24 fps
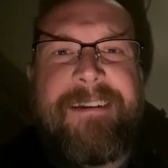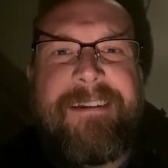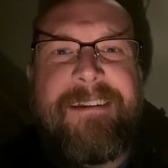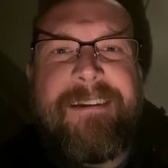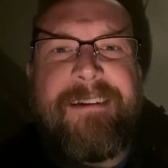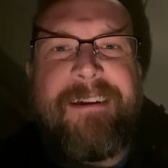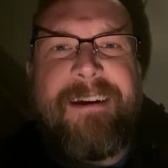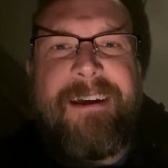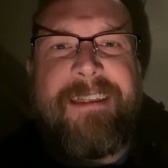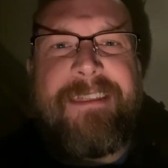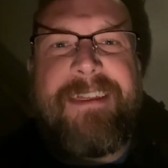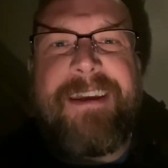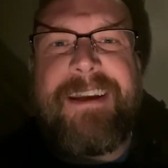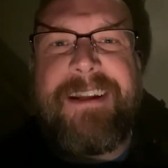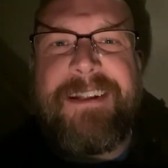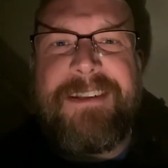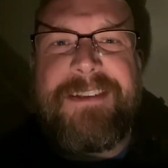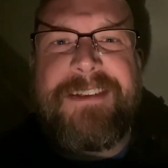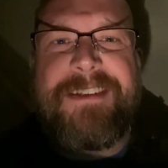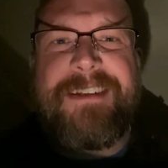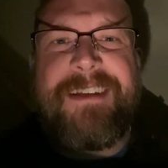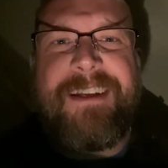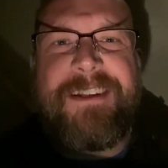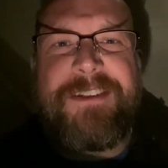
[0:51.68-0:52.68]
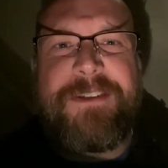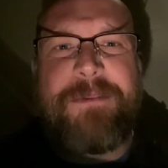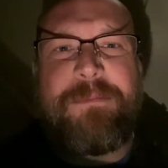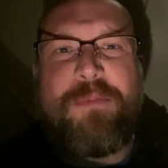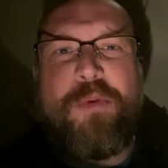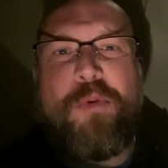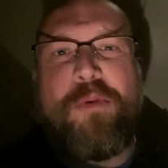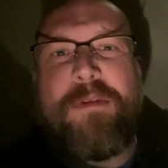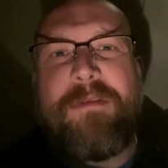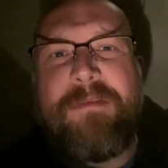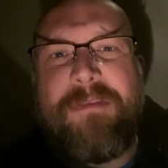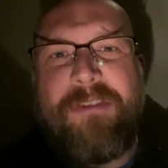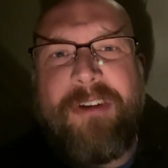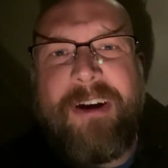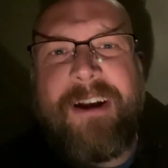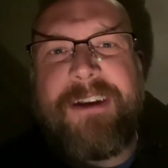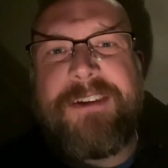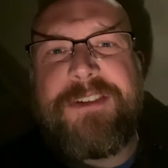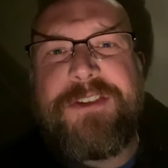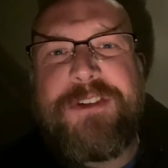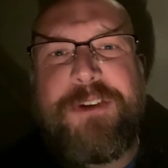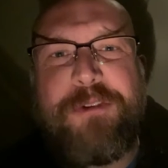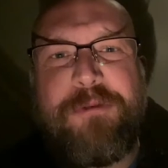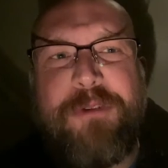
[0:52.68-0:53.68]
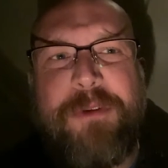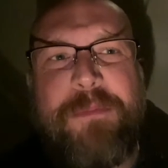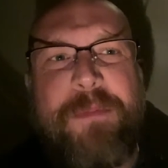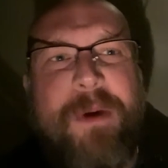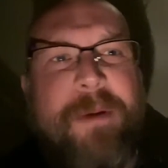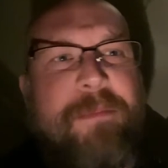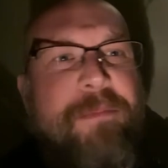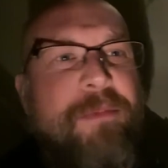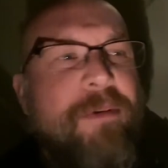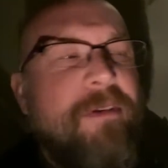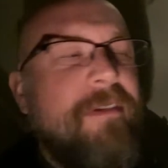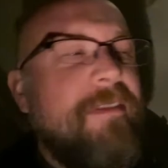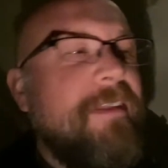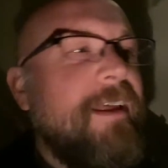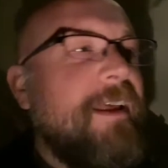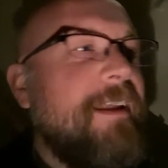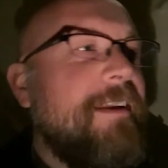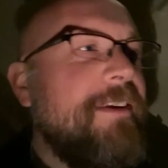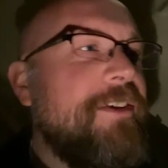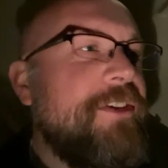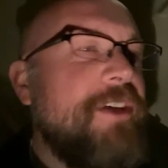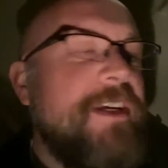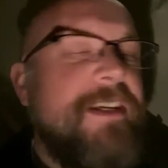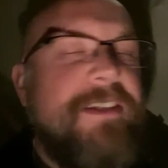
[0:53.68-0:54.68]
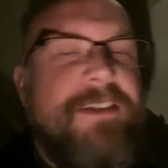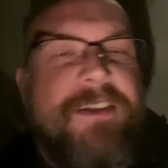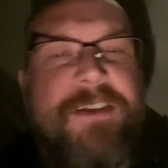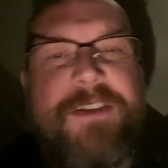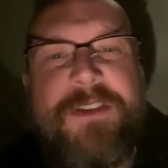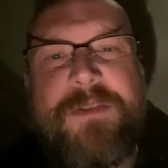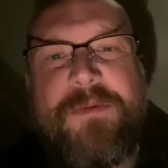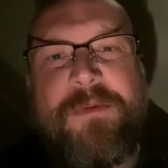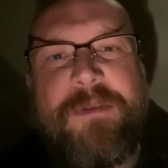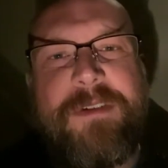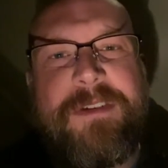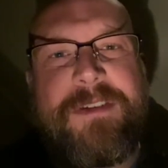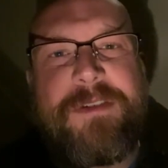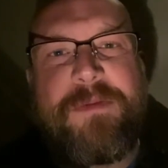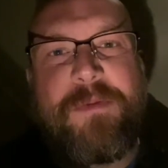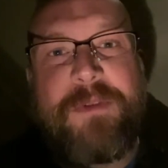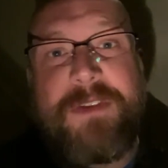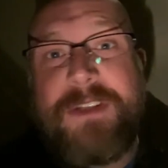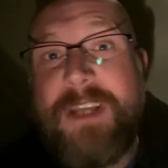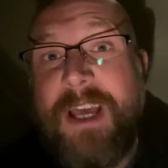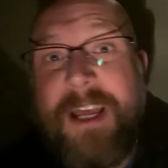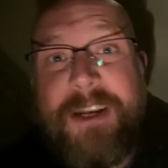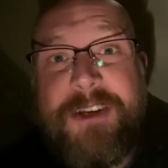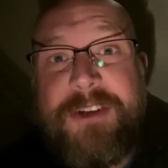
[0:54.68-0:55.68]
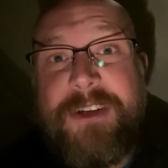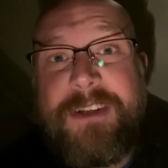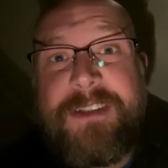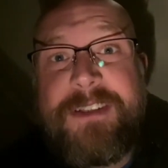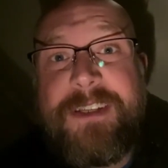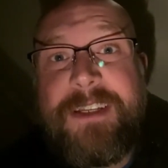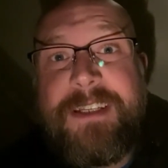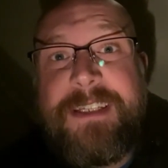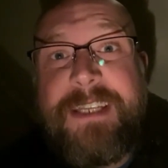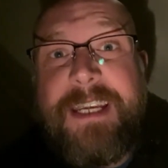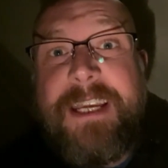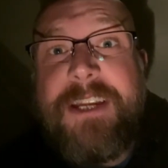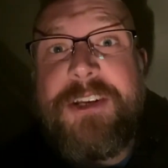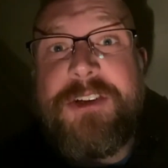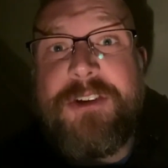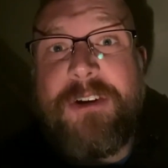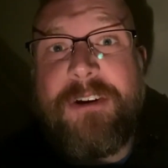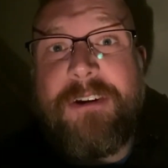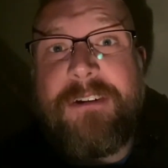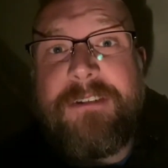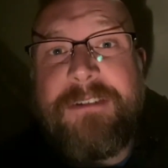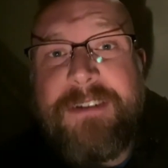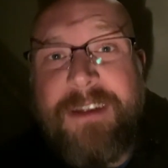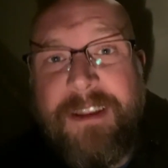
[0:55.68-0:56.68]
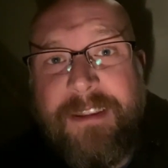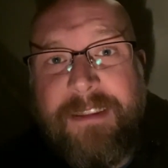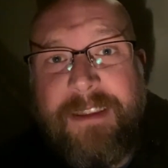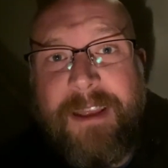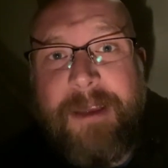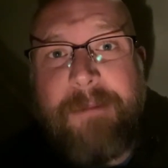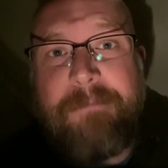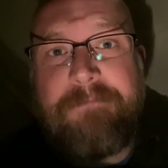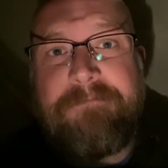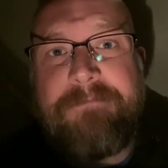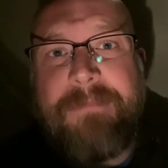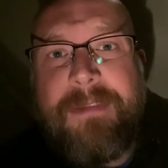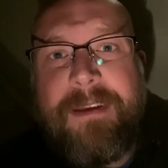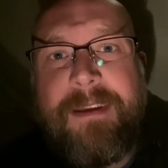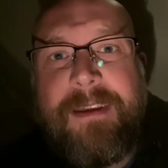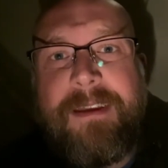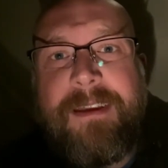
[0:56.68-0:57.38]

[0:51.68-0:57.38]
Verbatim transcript: I think it's, it's important for us to remember that Jesus was, was not just a teacher to them,